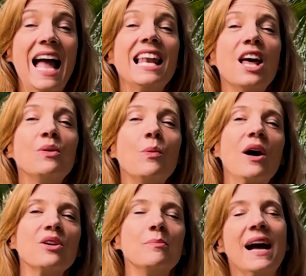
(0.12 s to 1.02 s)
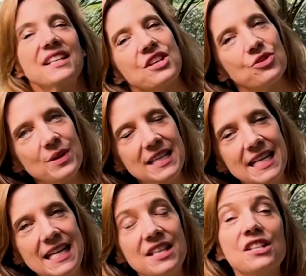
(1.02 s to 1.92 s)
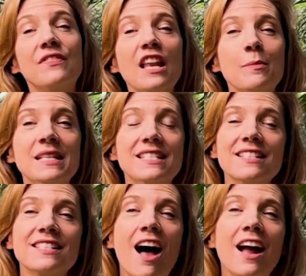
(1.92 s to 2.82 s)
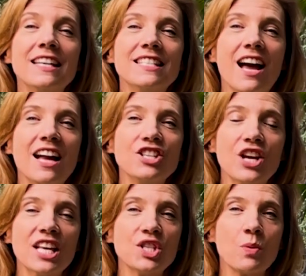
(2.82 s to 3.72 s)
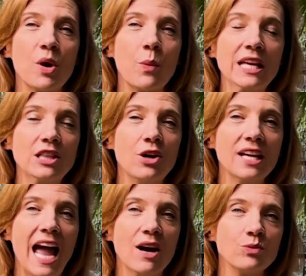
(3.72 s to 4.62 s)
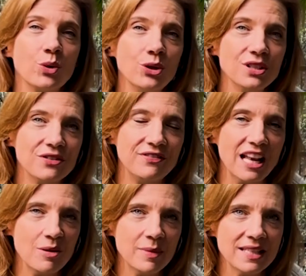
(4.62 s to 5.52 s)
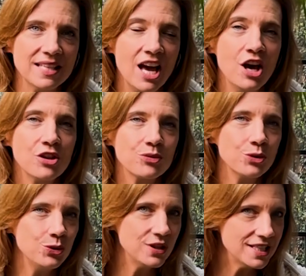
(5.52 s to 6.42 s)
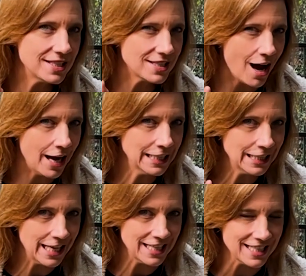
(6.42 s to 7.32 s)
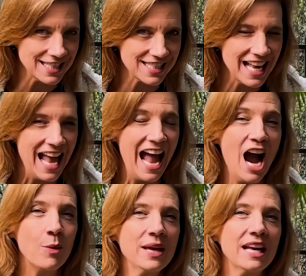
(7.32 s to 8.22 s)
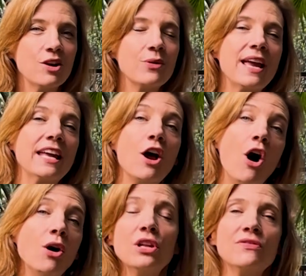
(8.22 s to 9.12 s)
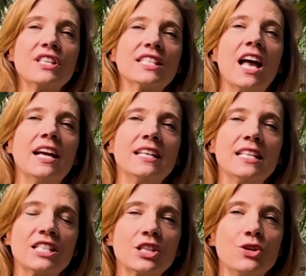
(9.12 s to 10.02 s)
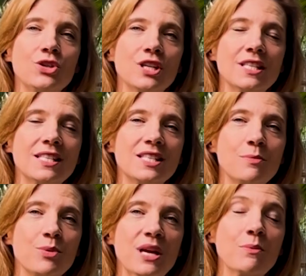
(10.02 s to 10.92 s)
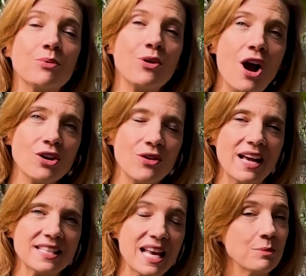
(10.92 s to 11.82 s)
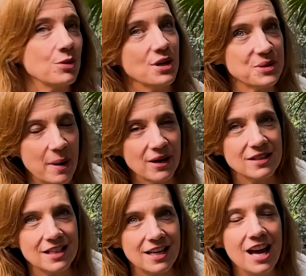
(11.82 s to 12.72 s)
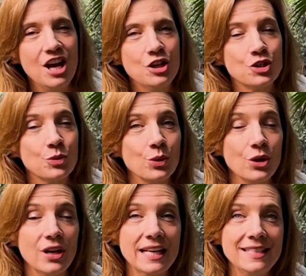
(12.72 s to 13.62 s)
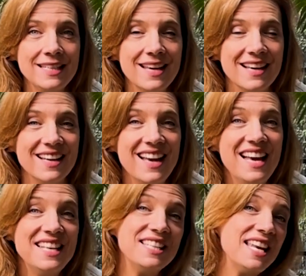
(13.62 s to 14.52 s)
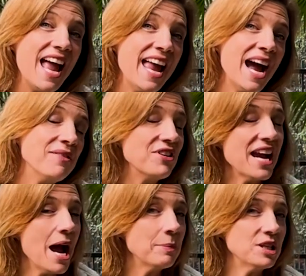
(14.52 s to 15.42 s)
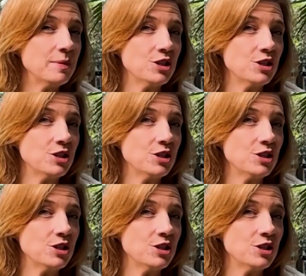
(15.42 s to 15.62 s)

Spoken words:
Hello and welcome back to 3D, the Development Design Digest, where we look at rural development through the design lens, how we can create whole society solutions to bring progress and prosperity to rural India. Today, I'm very happy to be